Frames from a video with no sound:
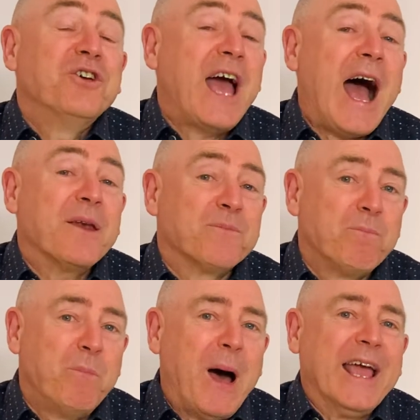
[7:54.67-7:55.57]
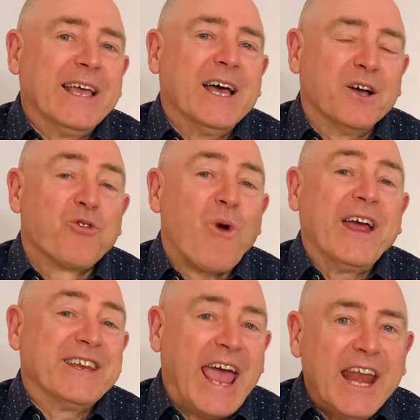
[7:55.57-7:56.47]
can't bake a
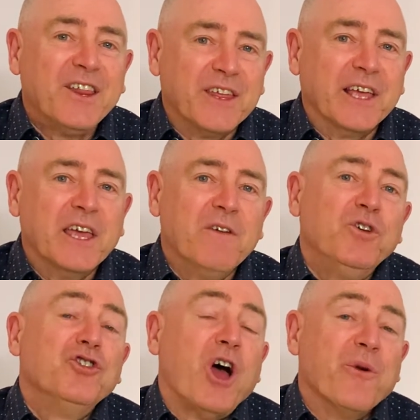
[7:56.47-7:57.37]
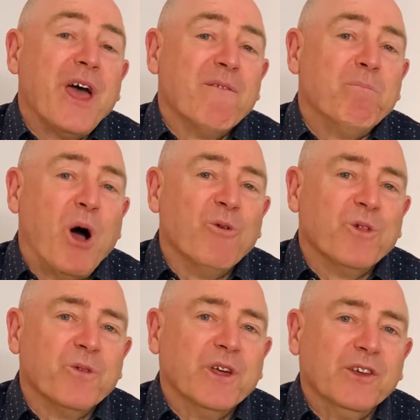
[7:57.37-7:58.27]
great anything if you don't have both
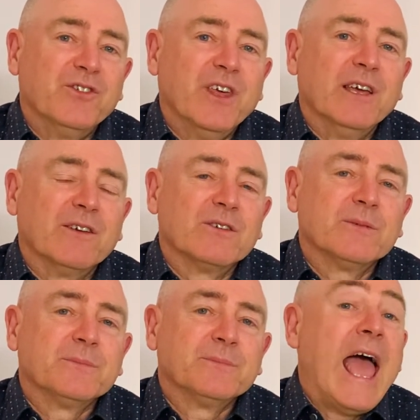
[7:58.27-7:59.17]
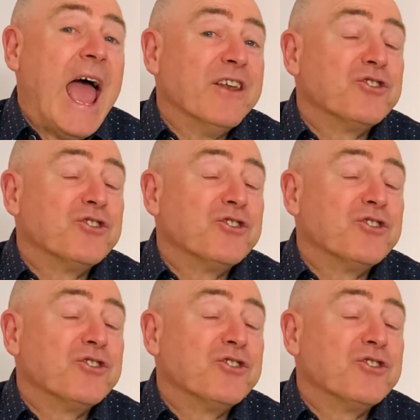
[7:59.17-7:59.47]
of these things. And to